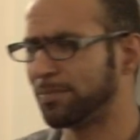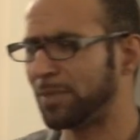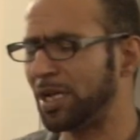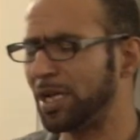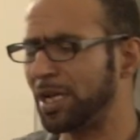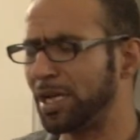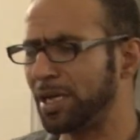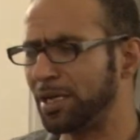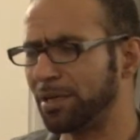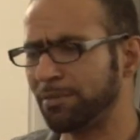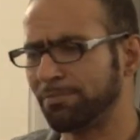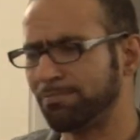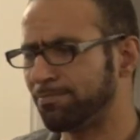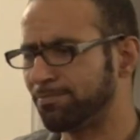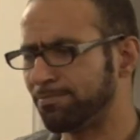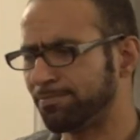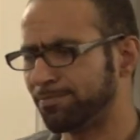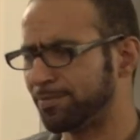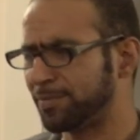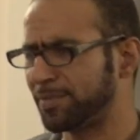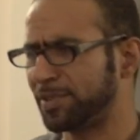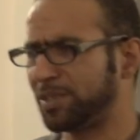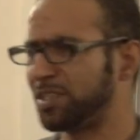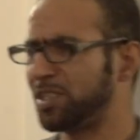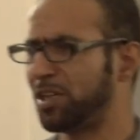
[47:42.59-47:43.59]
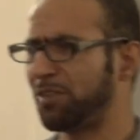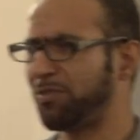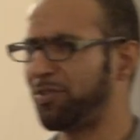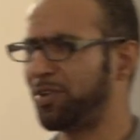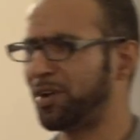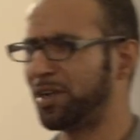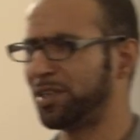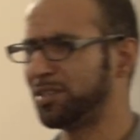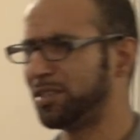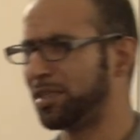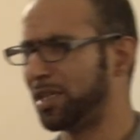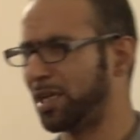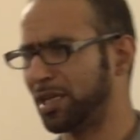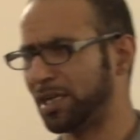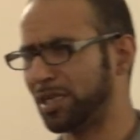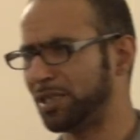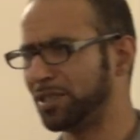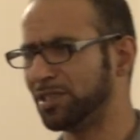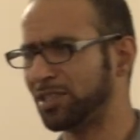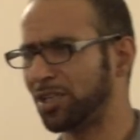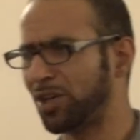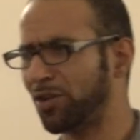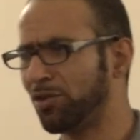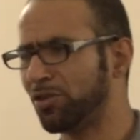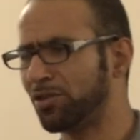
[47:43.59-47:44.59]
uh, different, like
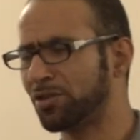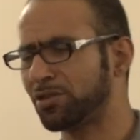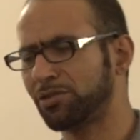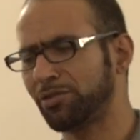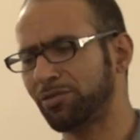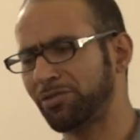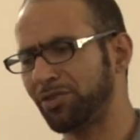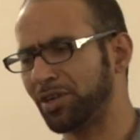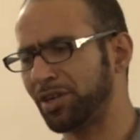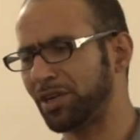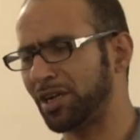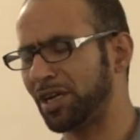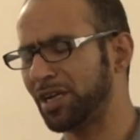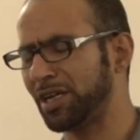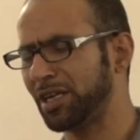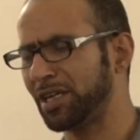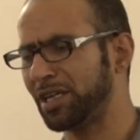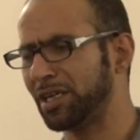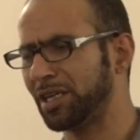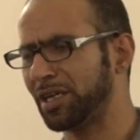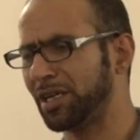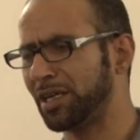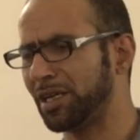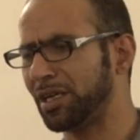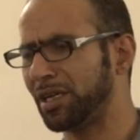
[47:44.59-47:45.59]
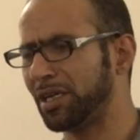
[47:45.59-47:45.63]
in the north of Iraq,